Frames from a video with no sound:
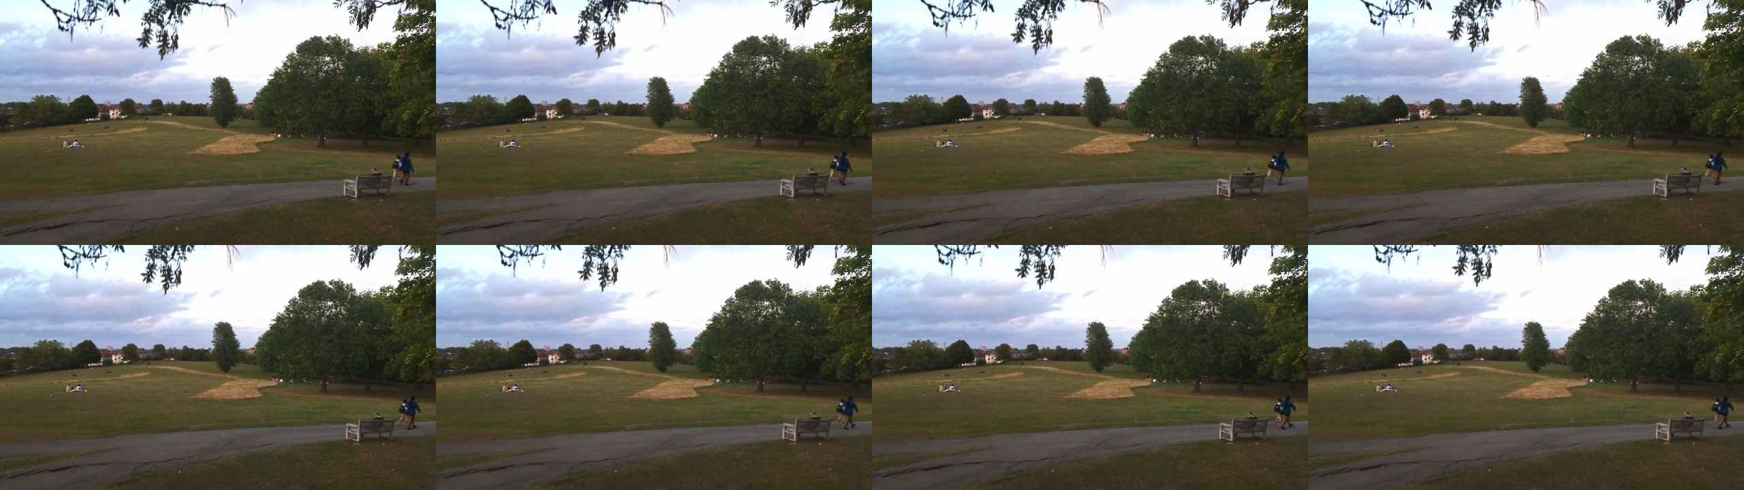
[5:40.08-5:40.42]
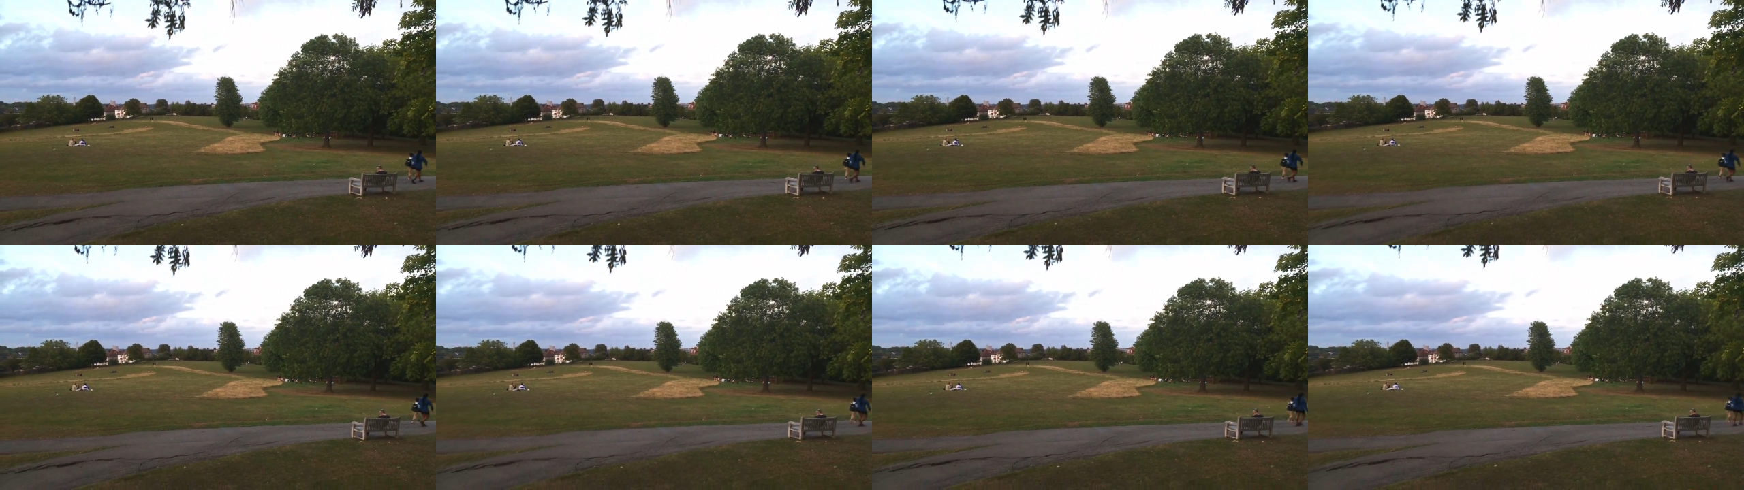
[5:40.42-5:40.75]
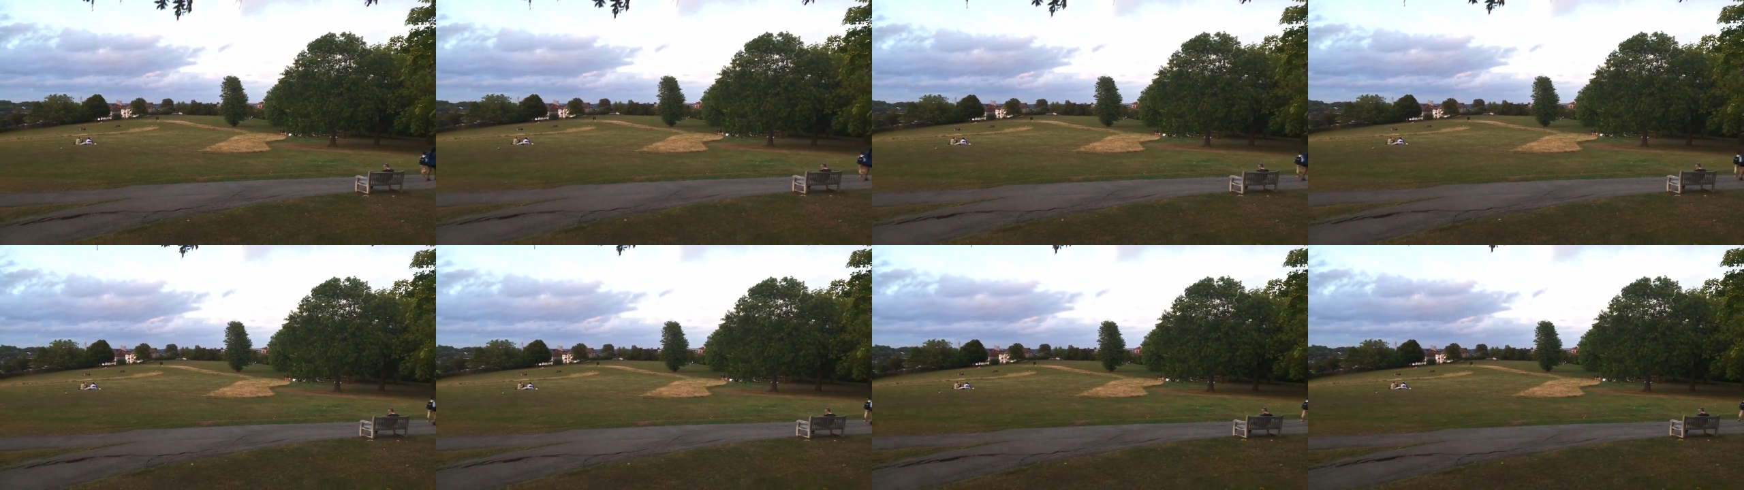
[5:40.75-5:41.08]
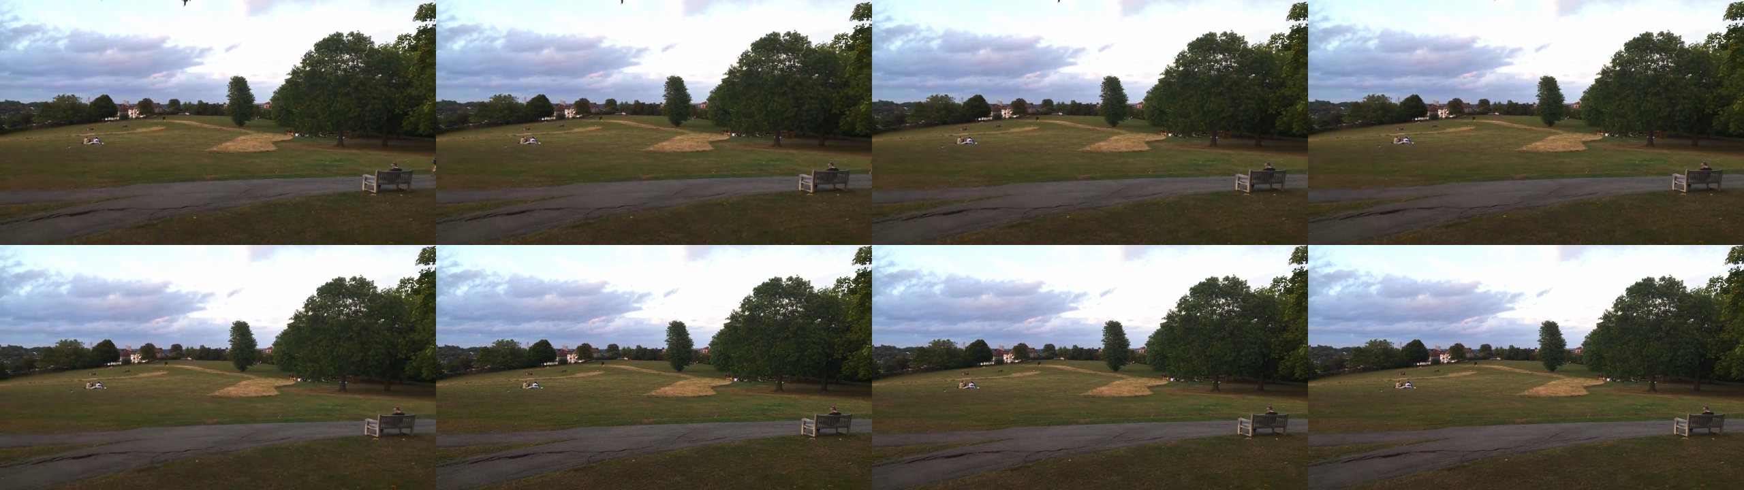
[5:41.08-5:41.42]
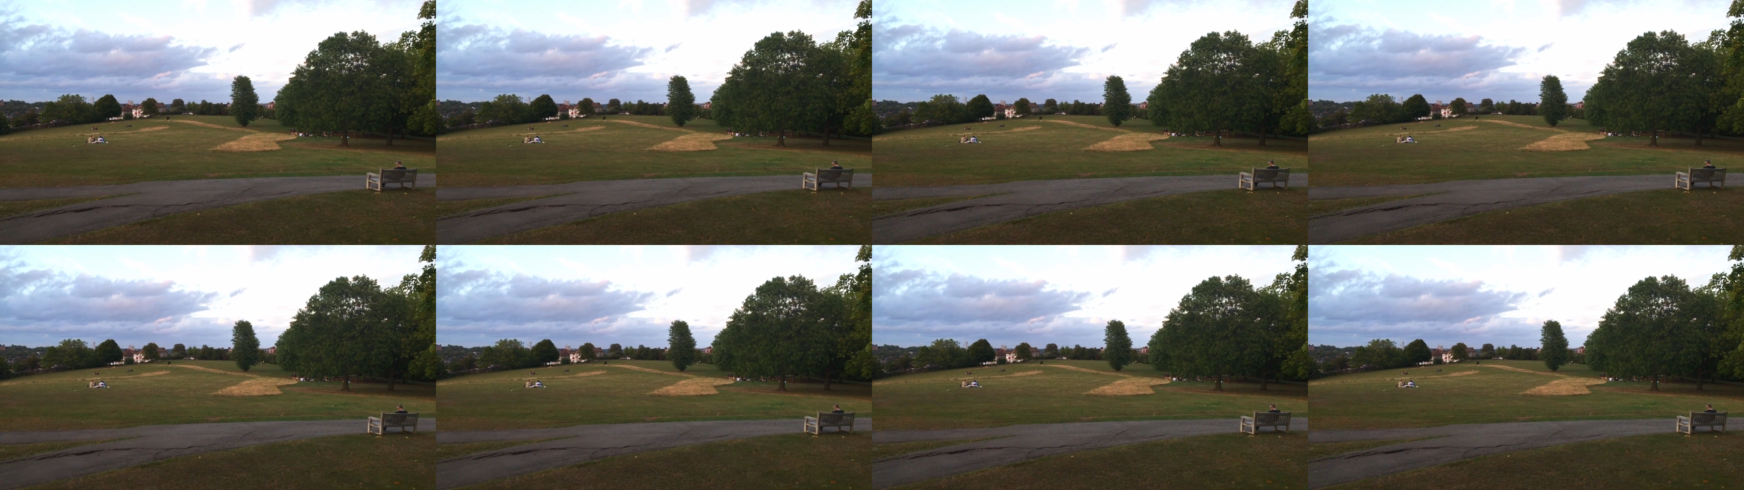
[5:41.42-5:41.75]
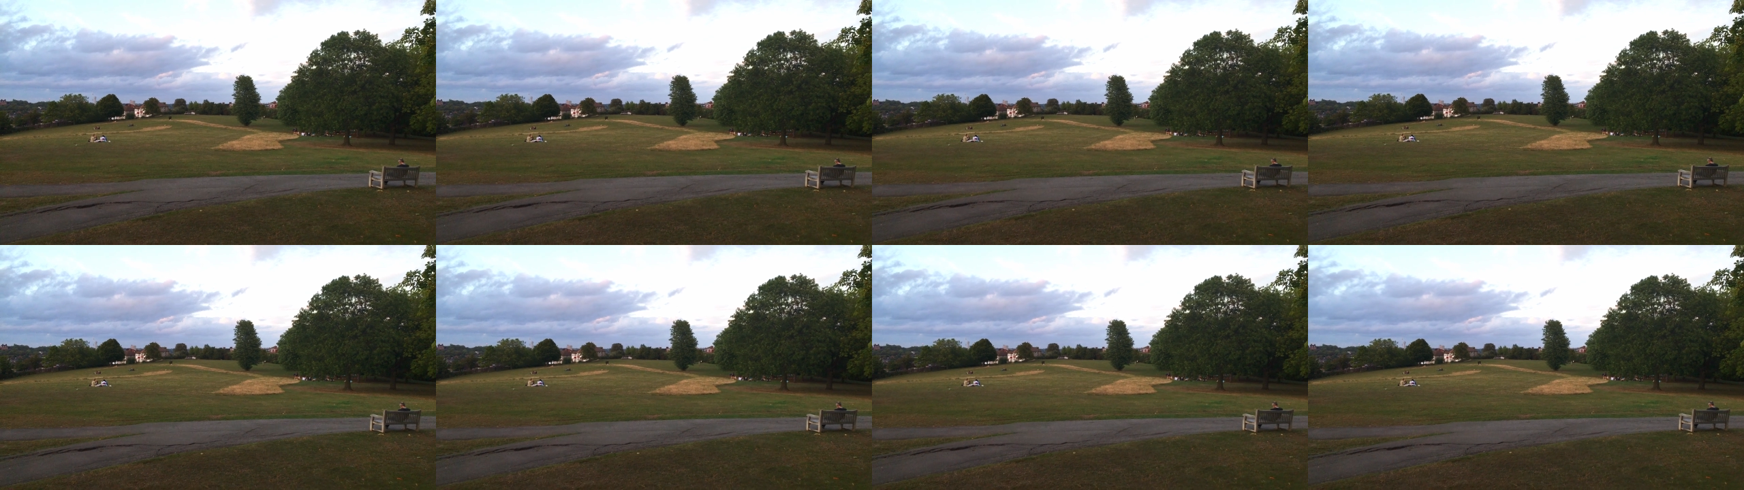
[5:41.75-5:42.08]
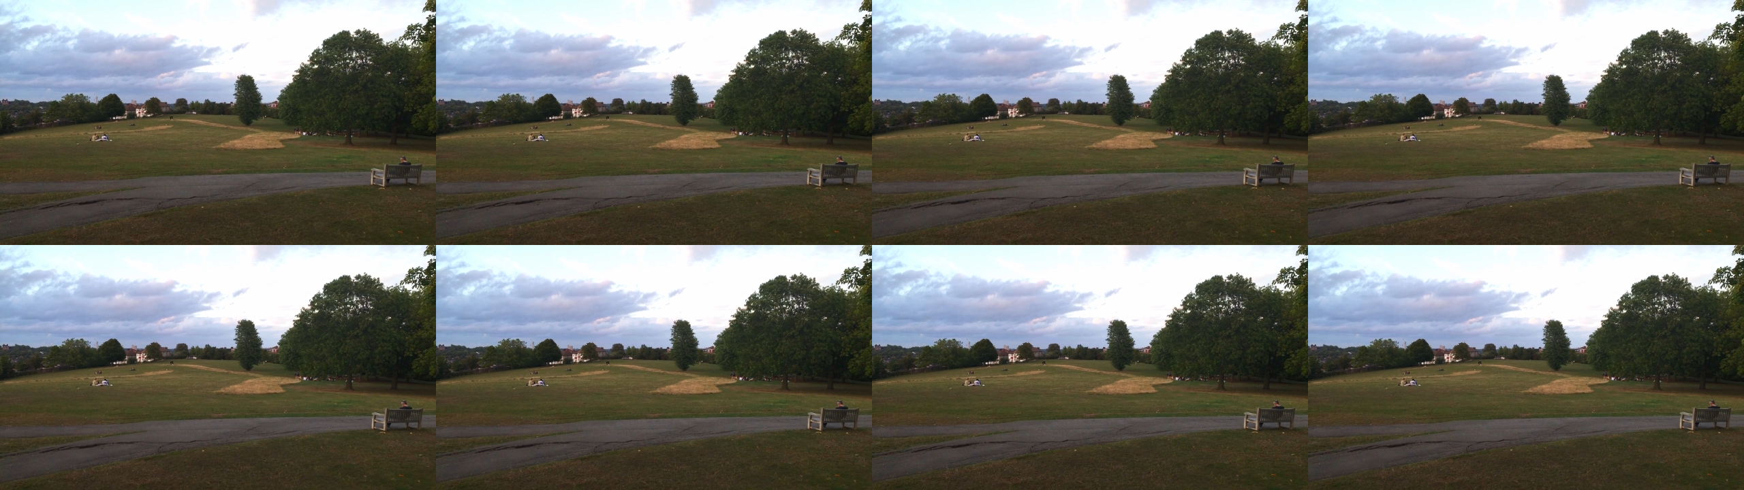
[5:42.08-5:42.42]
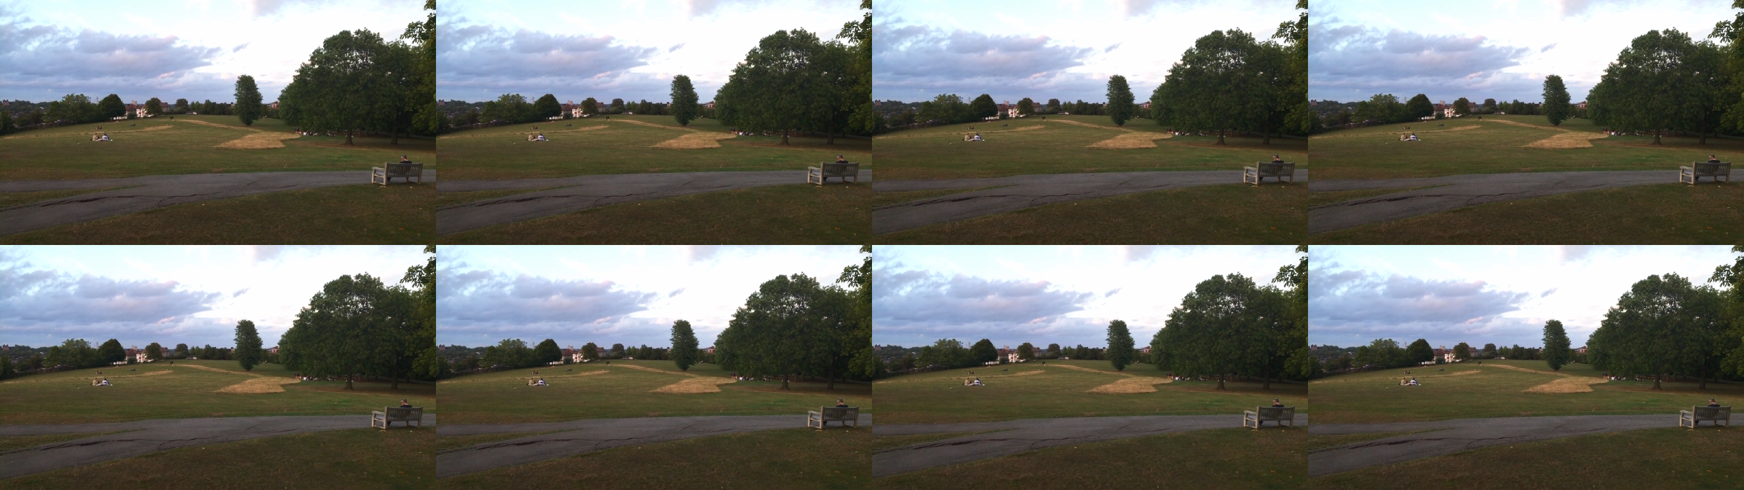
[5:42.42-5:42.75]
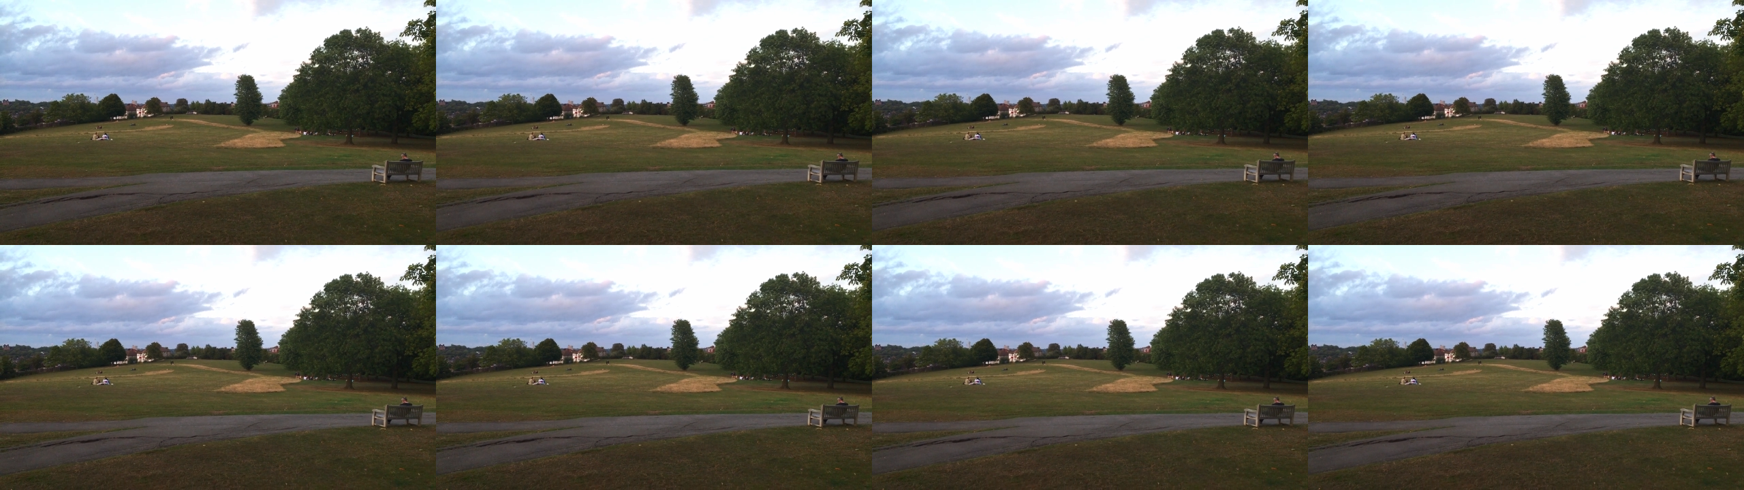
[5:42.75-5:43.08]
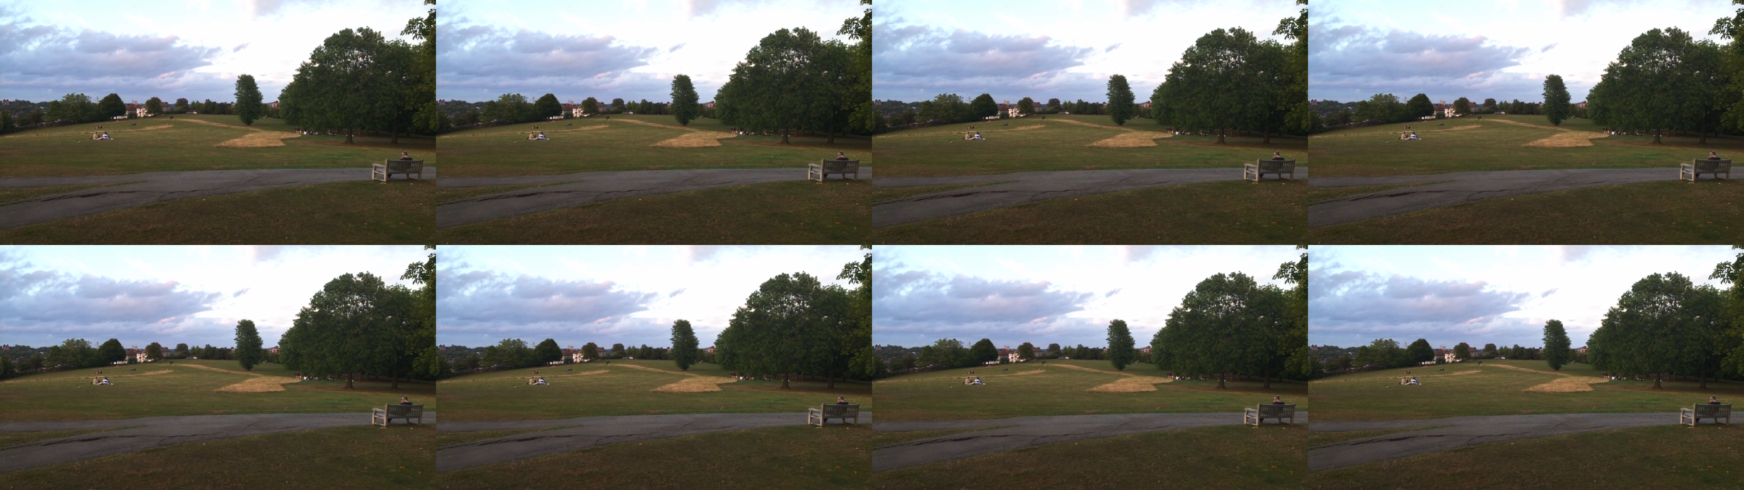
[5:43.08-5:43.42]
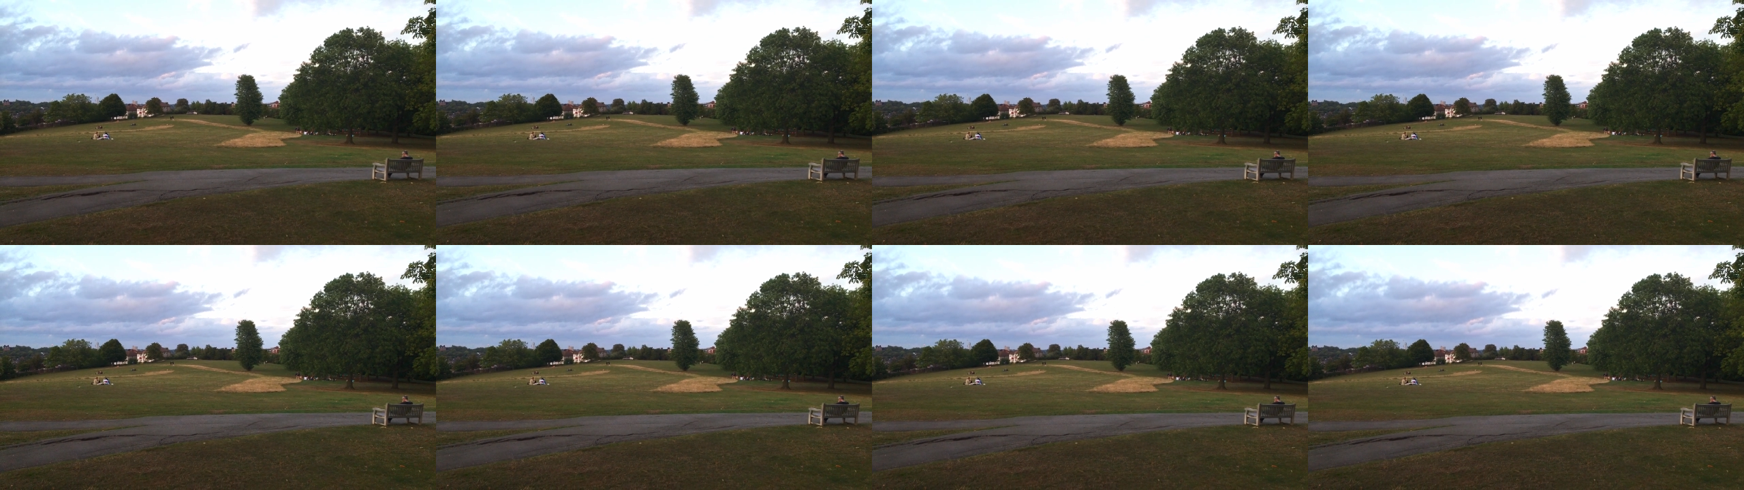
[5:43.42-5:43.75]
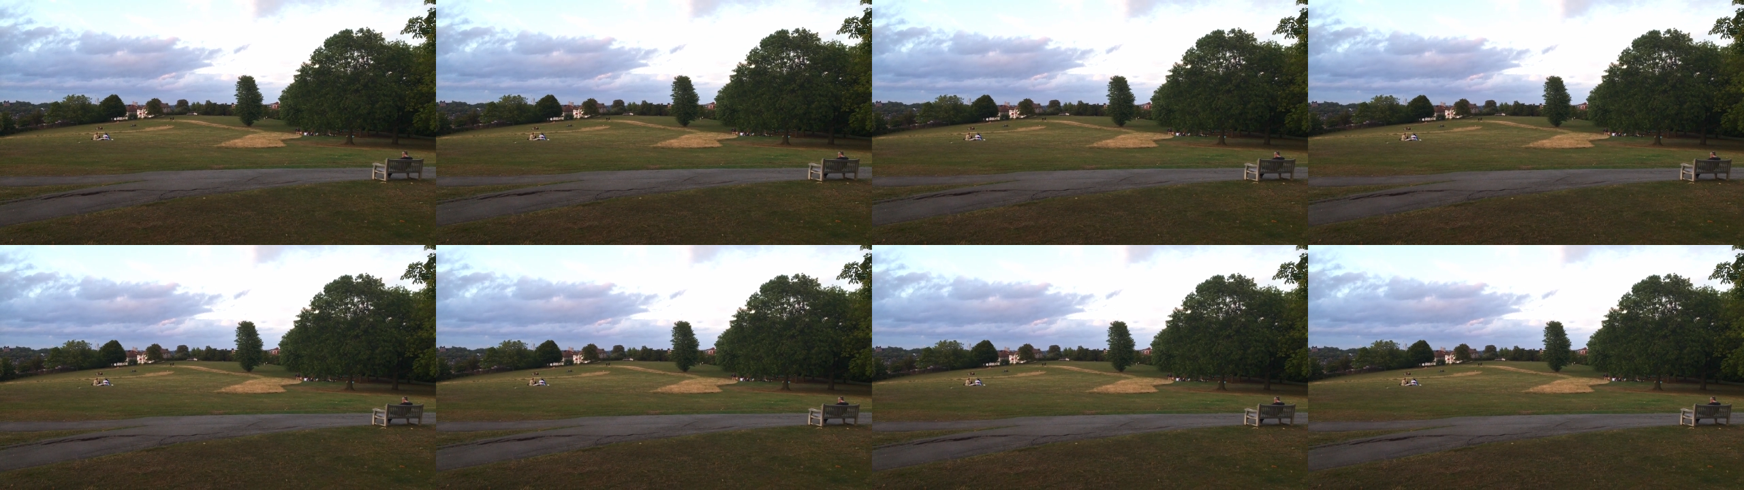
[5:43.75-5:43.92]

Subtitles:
No face is visible, so there are no lips to read.